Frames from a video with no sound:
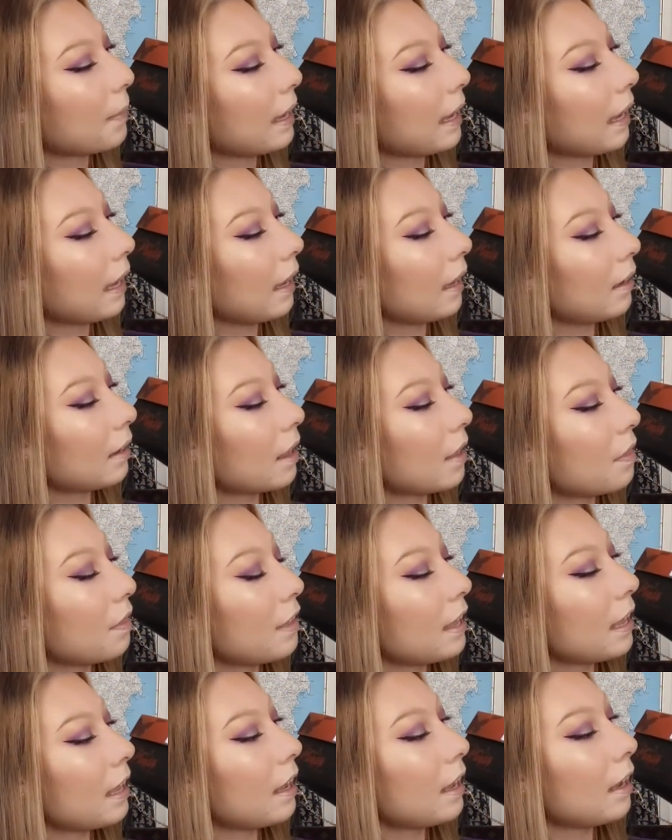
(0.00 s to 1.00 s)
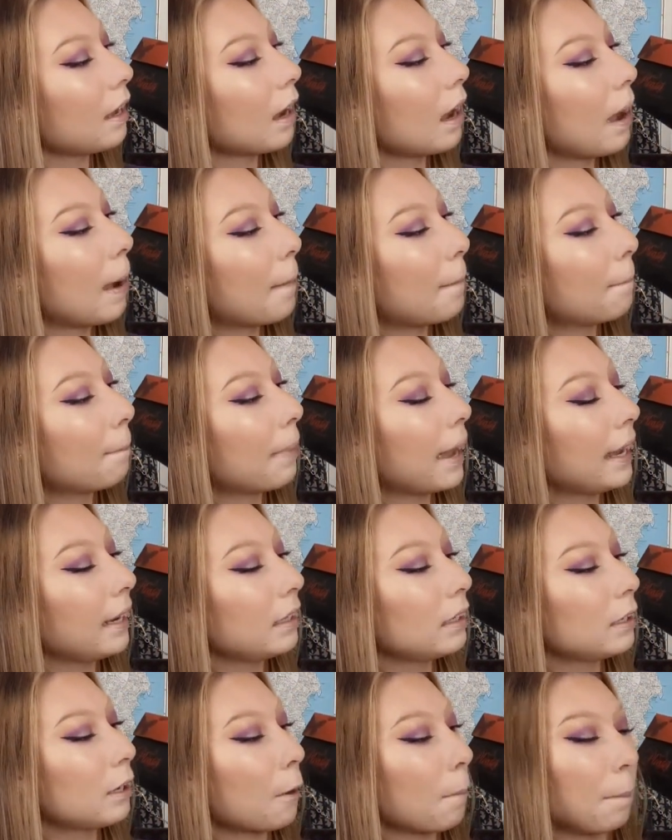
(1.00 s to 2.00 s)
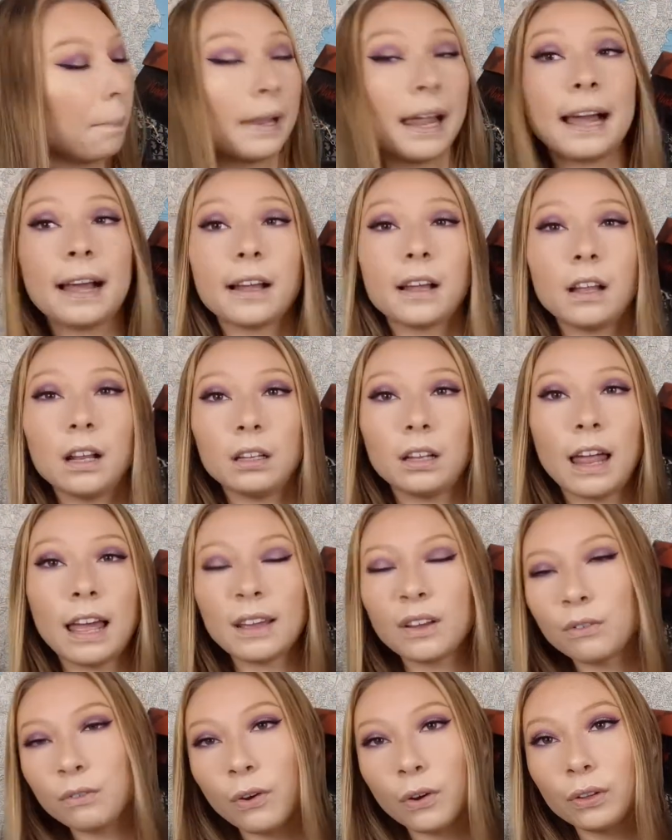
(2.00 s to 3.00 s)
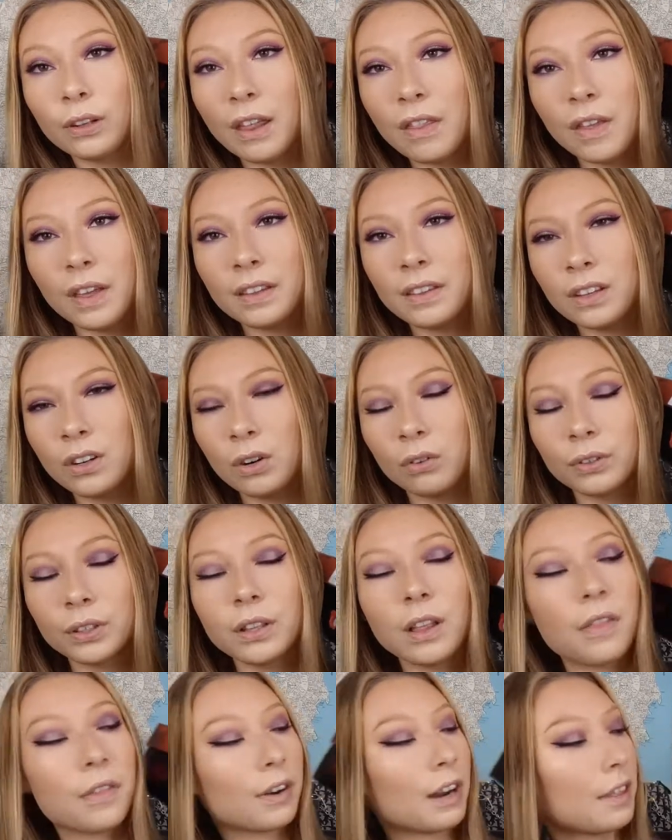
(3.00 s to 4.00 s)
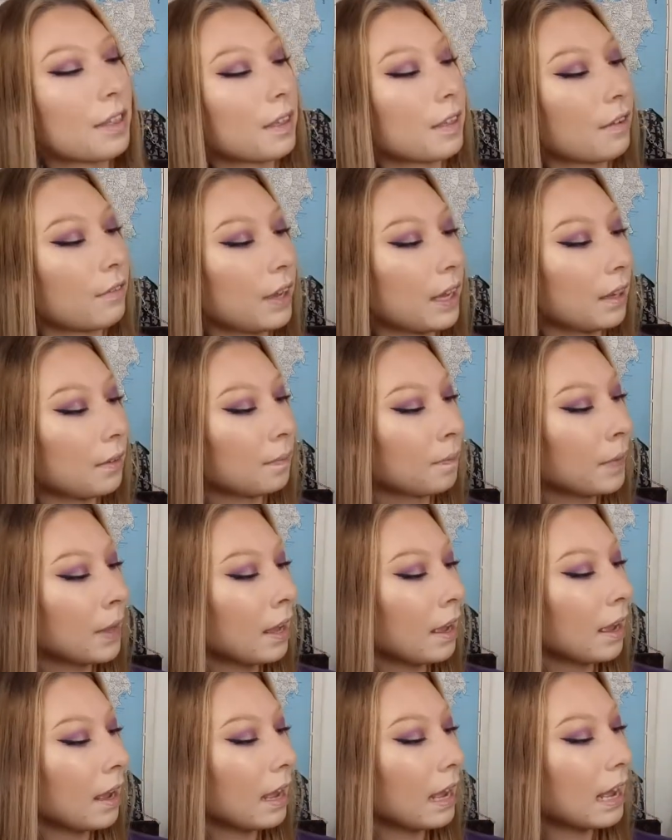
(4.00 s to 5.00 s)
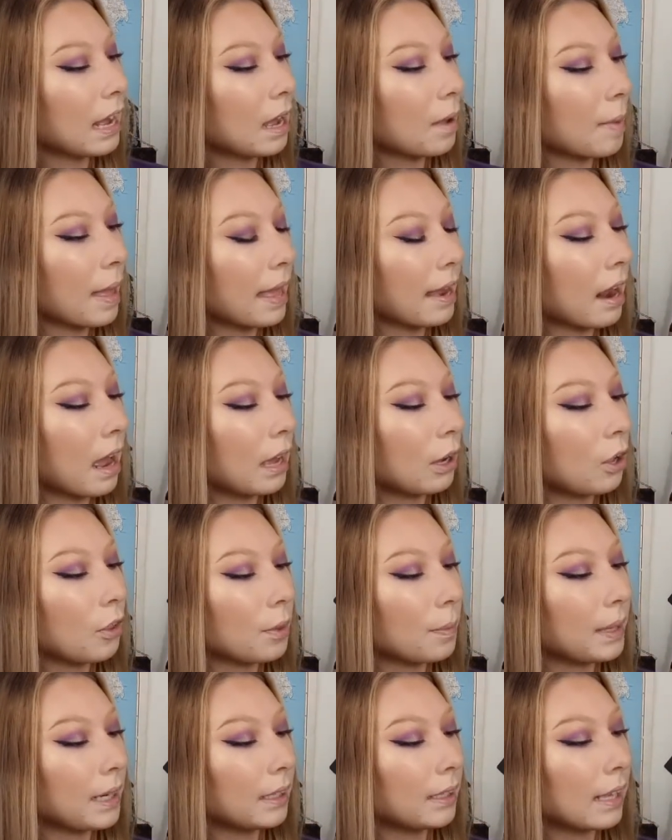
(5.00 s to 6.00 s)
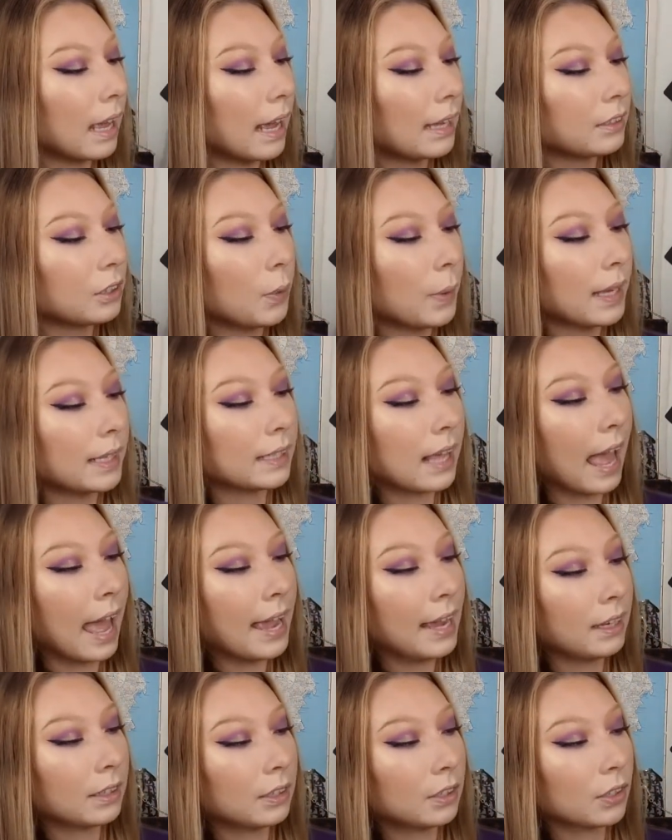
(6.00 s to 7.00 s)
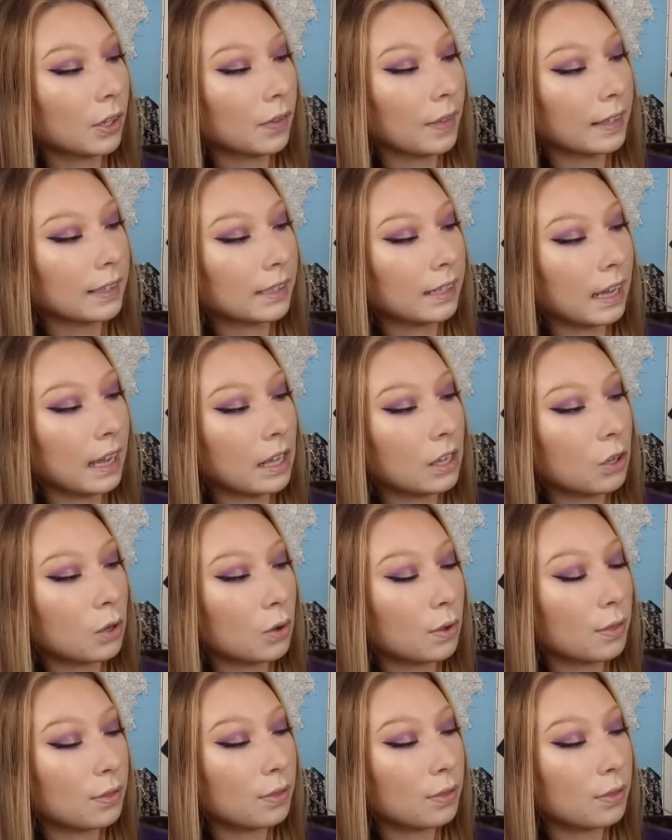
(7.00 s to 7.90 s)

in the patent black, like faux leather. They're not real leather, I think they're vegan. And I got them in a size US 8, so that's an EU